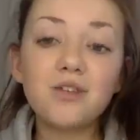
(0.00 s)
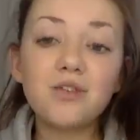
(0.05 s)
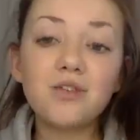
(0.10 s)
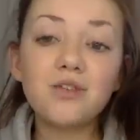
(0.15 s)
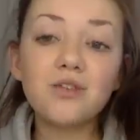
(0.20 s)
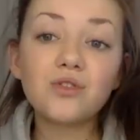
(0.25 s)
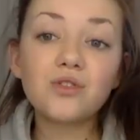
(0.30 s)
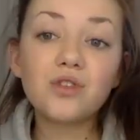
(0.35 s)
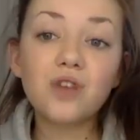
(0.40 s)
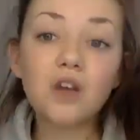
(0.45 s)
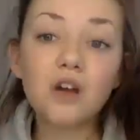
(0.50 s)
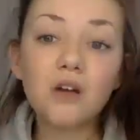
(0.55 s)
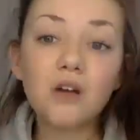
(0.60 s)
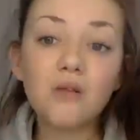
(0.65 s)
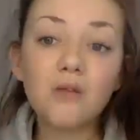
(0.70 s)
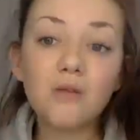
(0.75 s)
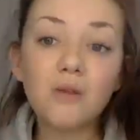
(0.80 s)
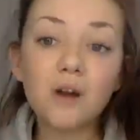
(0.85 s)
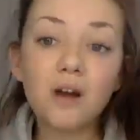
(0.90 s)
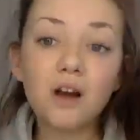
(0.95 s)

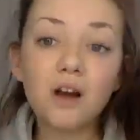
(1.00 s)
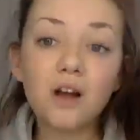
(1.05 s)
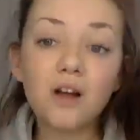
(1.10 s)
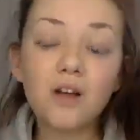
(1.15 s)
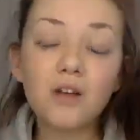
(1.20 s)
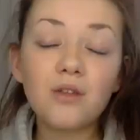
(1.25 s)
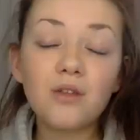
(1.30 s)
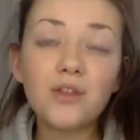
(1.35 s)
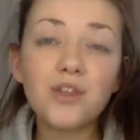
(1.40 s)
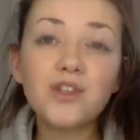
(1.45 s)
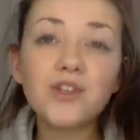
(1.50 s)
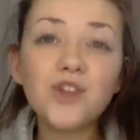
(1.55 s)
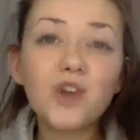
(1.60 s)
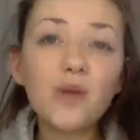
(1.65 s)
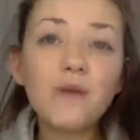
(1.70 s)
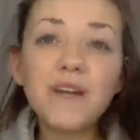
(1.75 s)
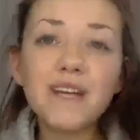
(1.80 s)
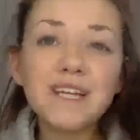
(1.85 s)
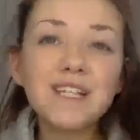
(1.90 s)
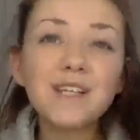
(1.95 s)
So there's
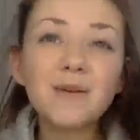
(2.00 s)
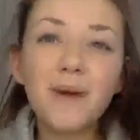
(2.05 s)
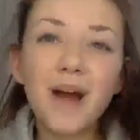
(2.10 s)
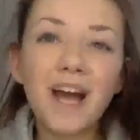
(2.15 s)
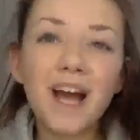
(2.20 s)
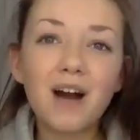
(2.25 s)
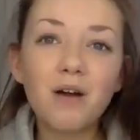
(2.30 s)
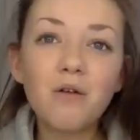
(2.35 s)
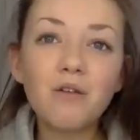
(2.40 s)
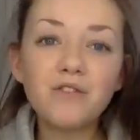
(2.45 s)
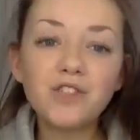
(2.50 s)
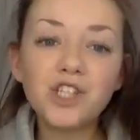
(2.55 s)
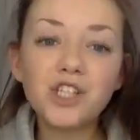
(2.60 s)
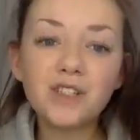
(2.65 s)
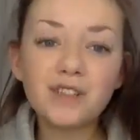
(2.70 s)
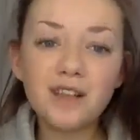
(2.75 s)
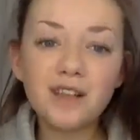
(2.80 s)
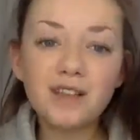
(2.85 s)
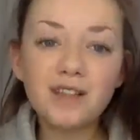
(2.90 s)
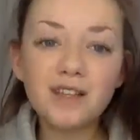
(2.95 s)
no easy way out of
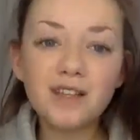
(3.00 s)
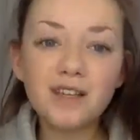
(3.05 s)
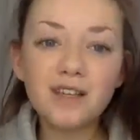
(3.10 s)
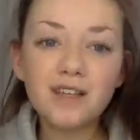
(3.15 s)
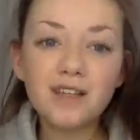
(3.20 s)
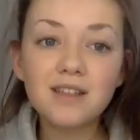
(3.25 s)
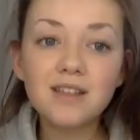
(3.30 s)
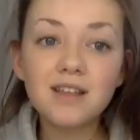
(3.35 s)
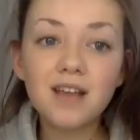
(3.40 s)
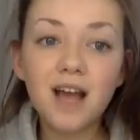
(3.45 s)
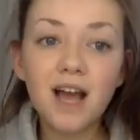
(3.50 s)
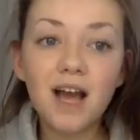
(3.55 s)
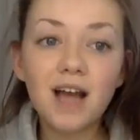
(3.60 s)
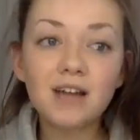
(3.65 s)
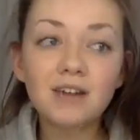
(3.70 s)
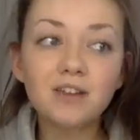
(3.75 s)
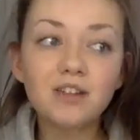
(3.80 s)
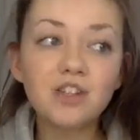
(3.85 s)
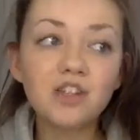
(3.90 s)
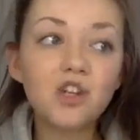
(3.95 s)
GCSEs,
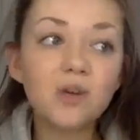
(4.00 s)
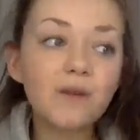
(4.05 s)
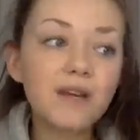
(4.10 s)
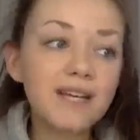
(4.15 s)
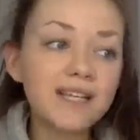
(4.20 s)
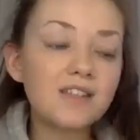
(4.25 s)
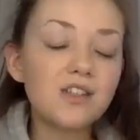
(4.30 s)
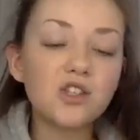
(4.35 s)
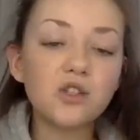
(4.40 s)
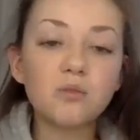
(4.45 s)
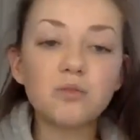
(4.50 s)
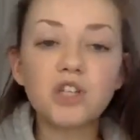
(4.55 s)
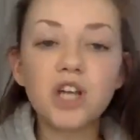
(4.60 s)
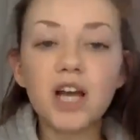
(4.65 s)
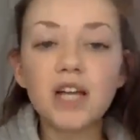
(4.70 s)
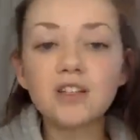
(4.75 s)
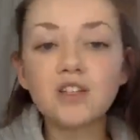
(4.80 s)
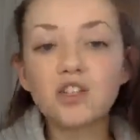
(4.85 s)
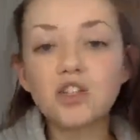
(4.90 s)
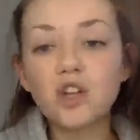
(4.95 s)
and there's no easy
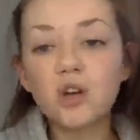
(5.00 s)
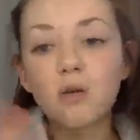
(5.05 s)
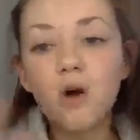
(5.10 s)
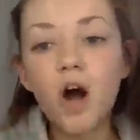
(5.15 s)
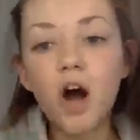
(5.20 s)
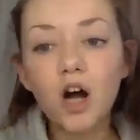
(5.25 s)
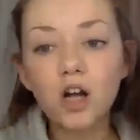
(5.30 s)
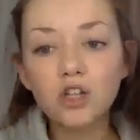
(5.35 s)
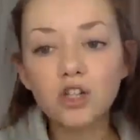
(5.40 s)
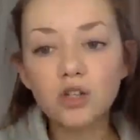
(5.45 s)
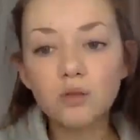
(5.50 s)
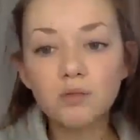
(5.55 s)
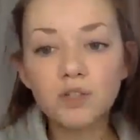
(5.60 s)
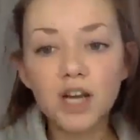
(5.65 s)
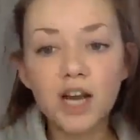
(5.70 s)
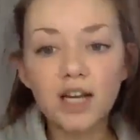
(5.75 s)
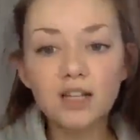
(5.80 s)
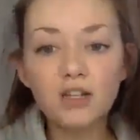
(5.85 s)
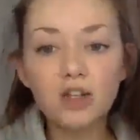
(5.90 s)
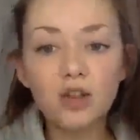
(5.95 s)
subjects, there's no hard
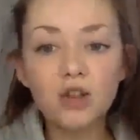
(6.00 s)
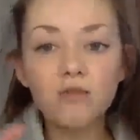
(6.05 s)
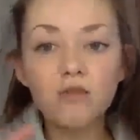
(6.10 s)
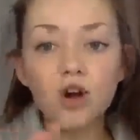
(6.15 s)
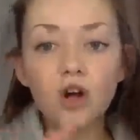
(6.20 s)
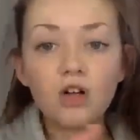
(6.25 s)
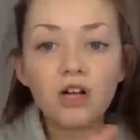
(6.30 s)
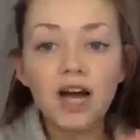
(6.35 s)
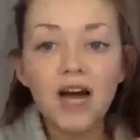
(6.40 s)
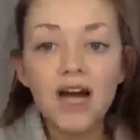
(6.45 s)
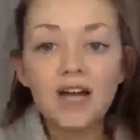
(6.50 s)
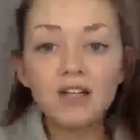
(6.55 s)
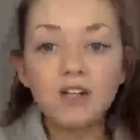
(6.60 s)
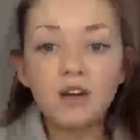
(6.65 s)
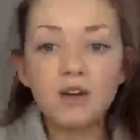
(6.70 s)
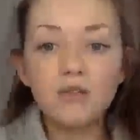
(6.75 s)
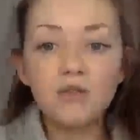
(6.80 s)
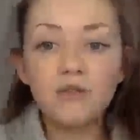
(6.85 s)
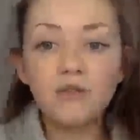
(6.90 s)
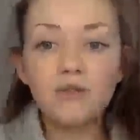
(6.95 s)
subjects. They're all kind
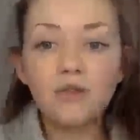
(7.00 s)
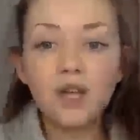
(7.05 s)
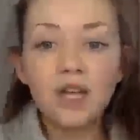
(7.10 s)
of